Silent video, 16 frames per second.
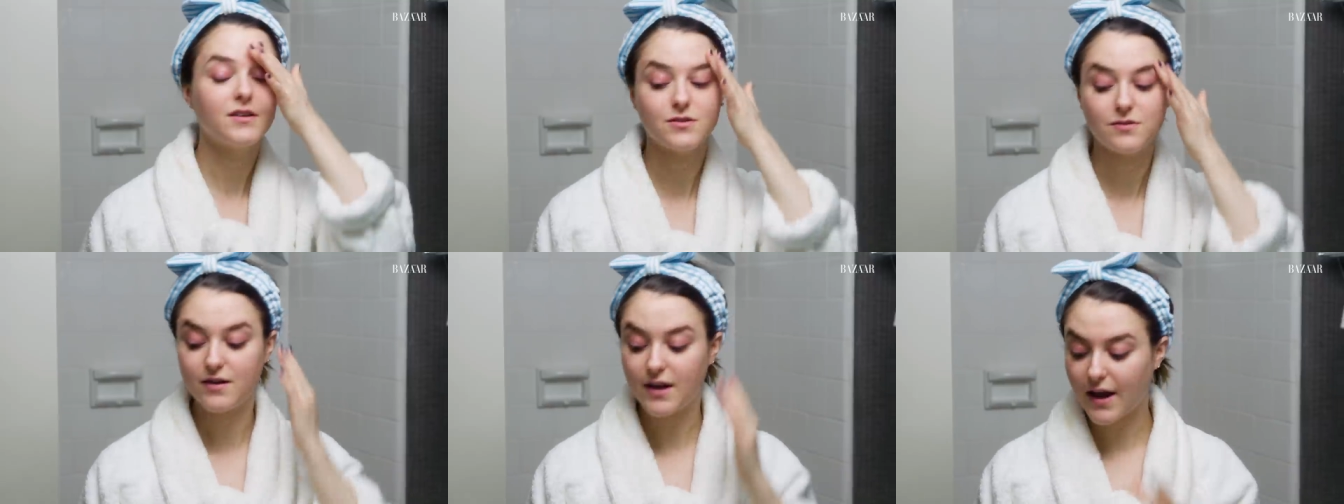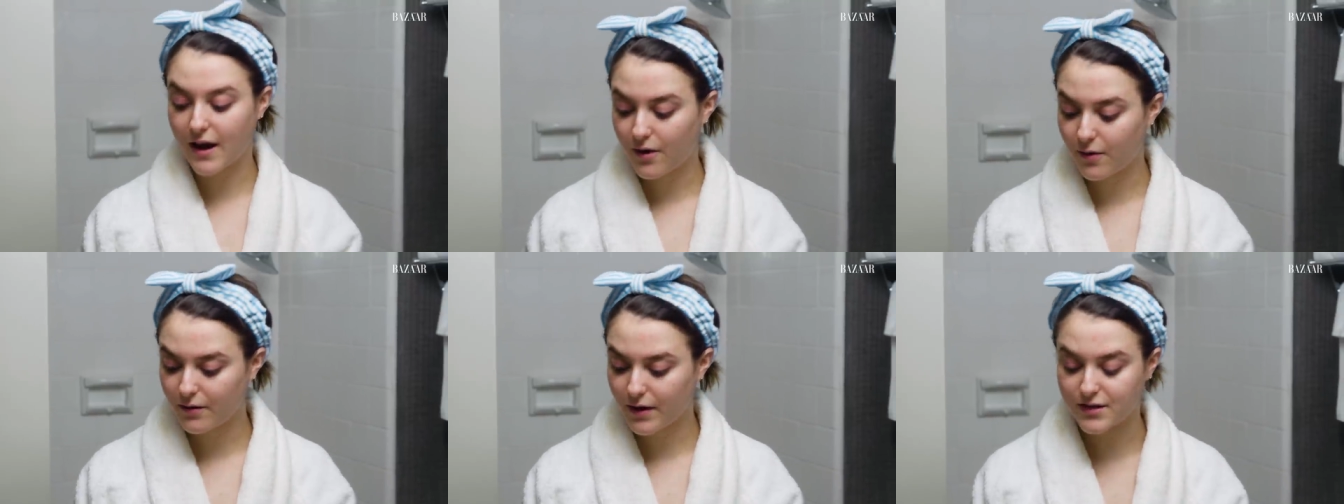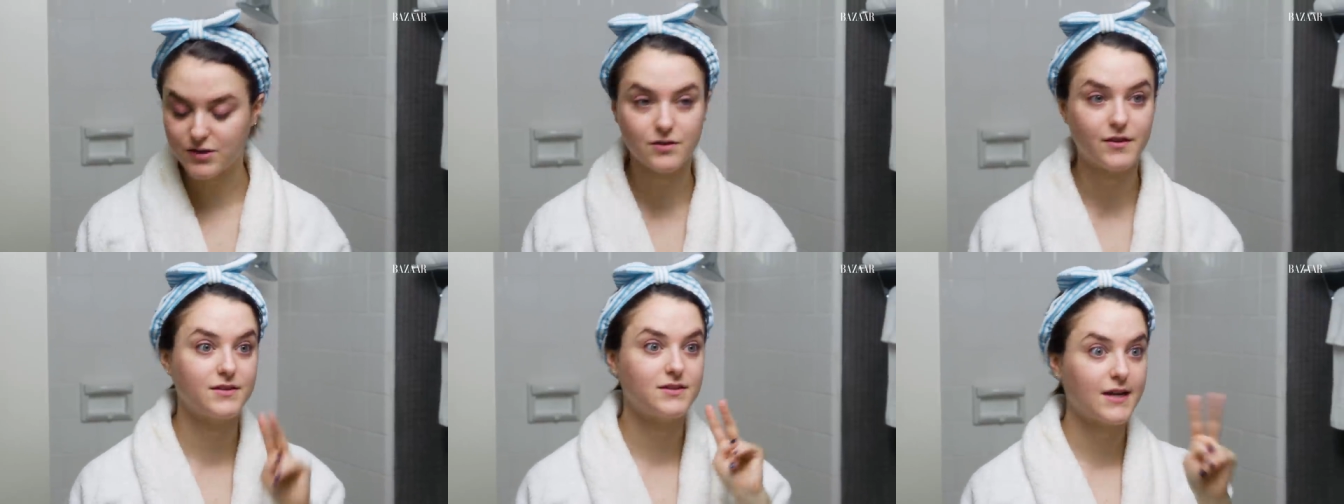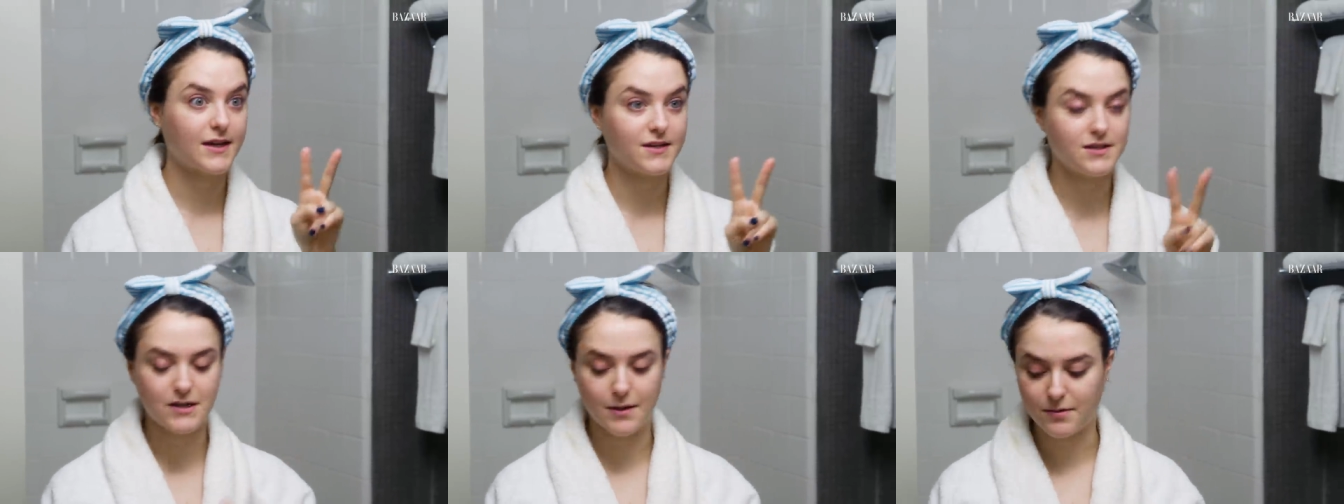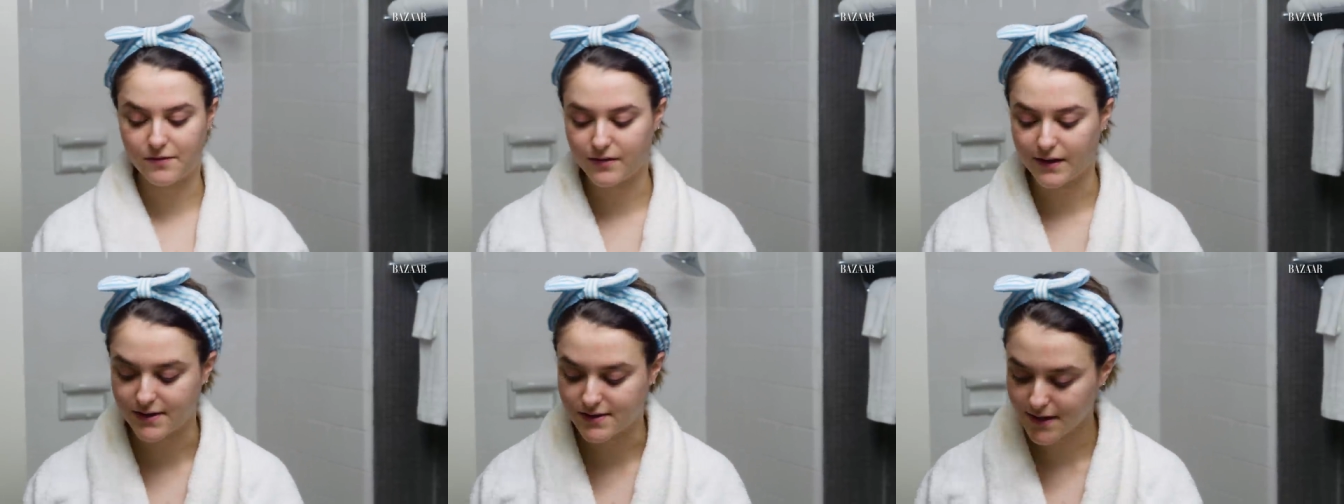So now I do the second step of
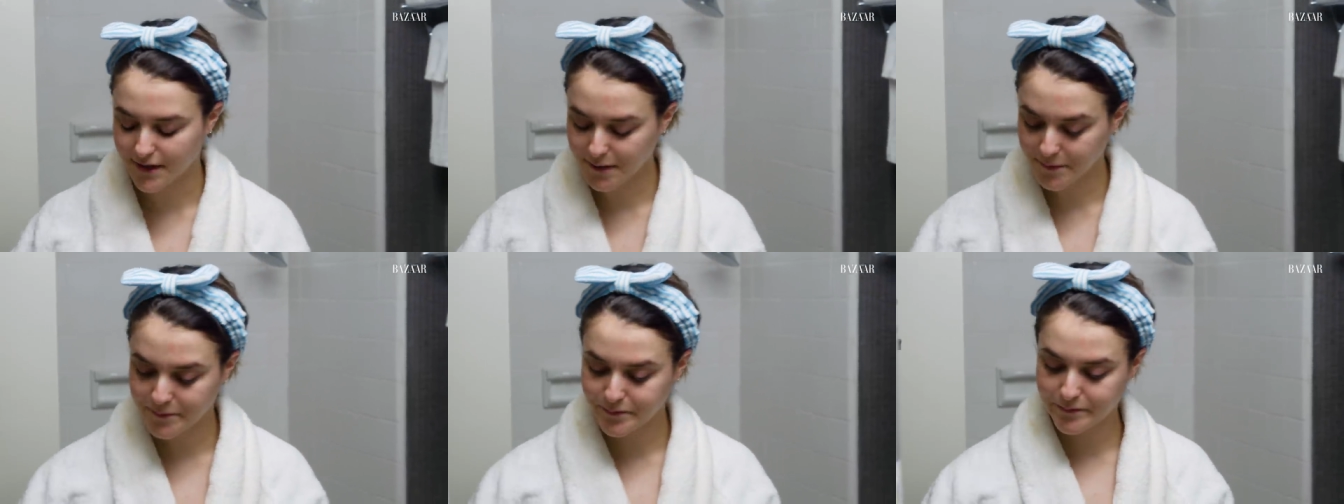cleansing.